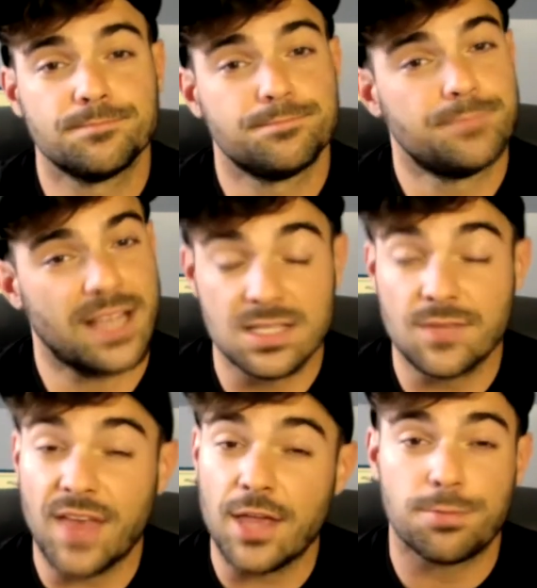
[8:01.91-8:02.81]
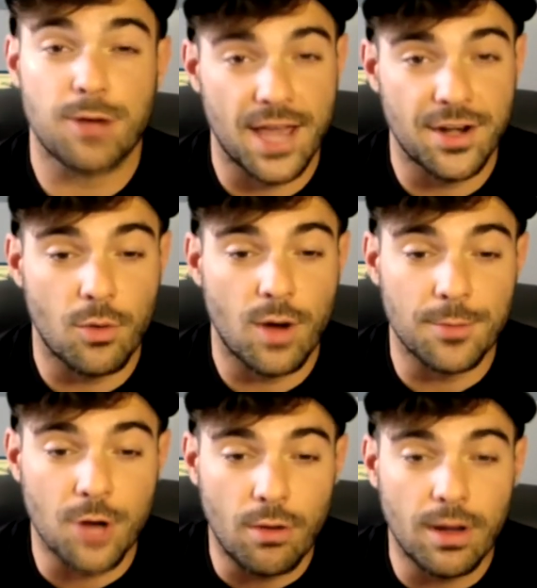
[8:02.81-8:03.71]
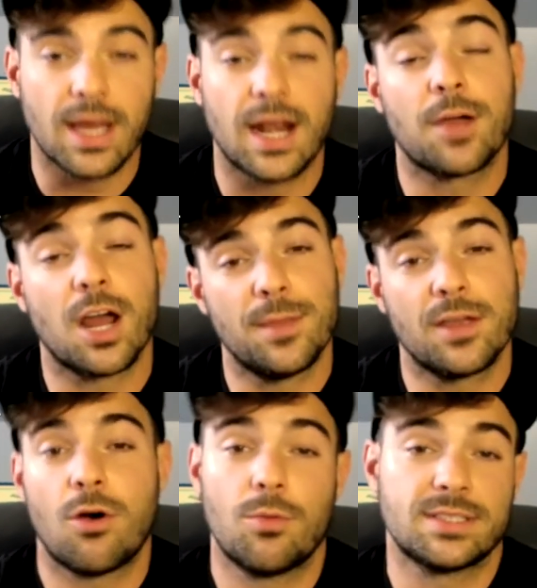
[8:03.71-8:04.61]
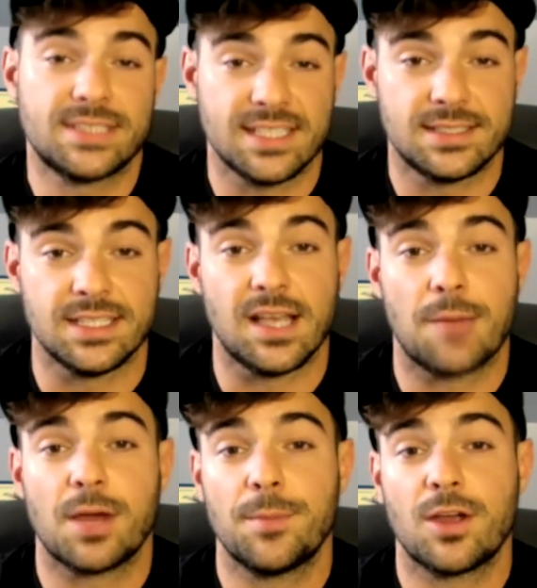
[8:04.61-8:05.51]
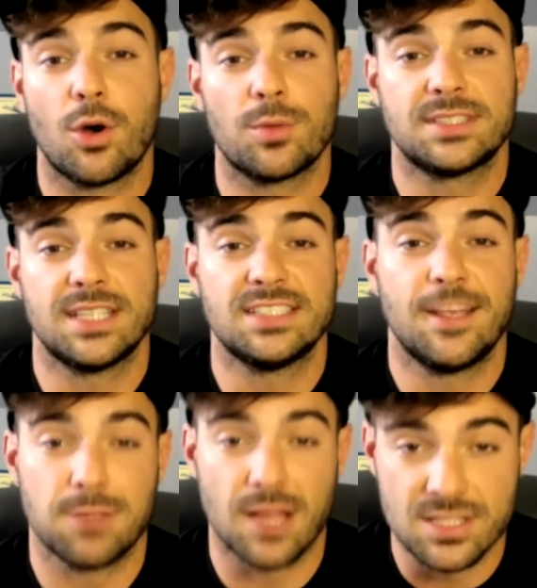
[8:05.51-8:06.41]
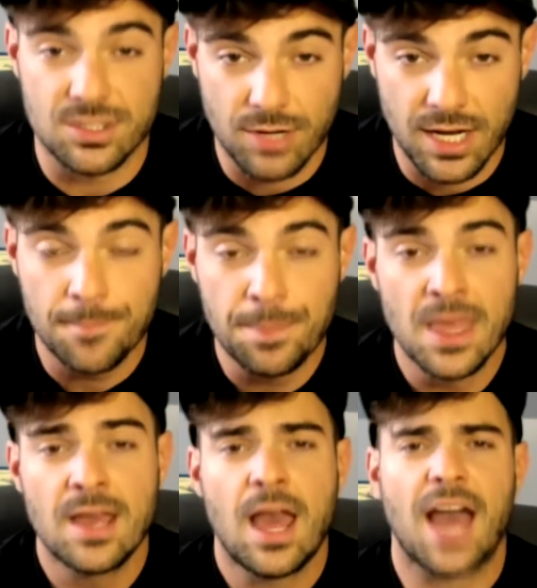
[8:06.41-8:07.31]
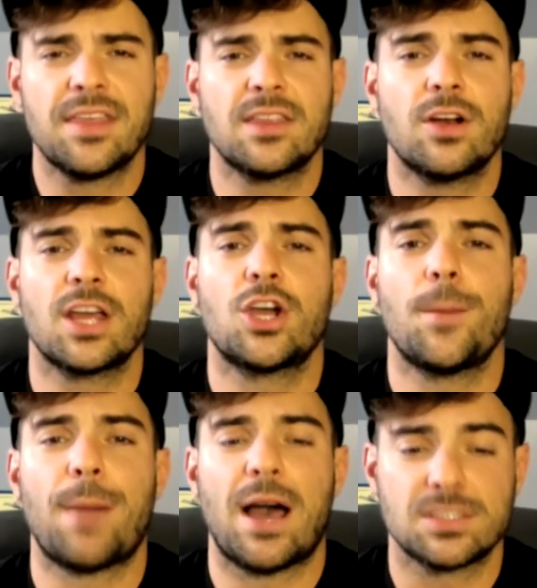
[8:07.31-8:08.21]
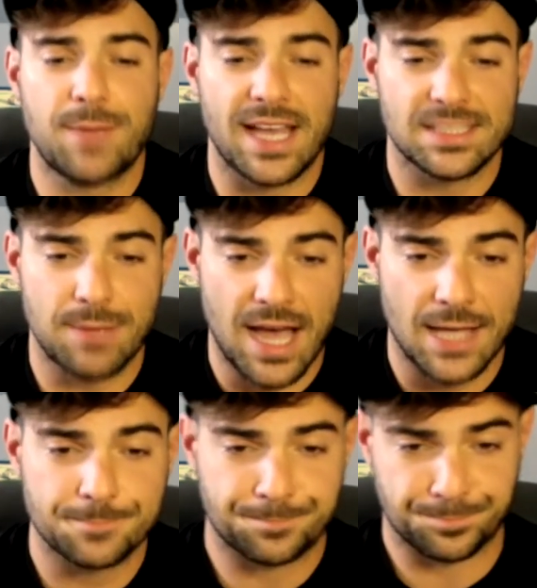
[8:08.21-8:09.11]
Because of that, you probably know where I'm going, and I'm going to be going with Cincy. I'm going to be going with Cincy +3. I think they're in a good bounce back spot.